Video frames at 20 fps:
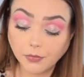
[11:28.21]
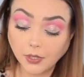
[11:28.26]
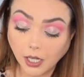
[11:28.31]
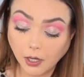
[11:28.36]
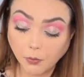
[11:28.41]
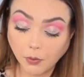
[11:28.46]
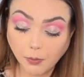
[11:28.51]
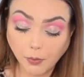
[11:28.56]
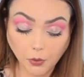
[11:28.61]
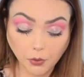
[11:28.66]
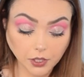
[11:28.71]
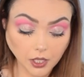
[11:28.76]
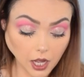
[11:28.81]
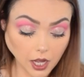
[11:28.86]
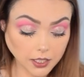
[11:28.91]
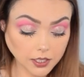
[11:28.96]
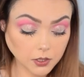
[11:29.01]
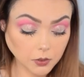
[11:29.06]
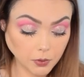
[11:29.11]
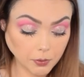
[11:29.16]
that we both
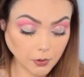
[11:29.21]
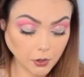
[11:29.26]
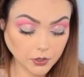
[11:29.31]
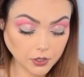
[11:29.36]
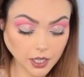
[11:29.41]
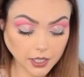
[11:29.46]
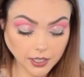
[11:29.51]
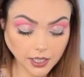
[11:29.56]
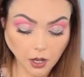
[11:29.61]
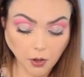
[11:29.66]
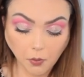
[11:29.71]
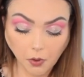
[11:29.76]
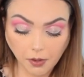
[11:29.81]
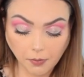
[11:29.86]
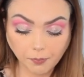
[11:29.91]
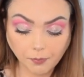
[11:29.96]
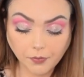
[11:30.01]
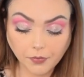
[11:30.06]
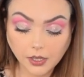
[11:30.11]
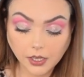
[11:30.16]
got. So we both got that one.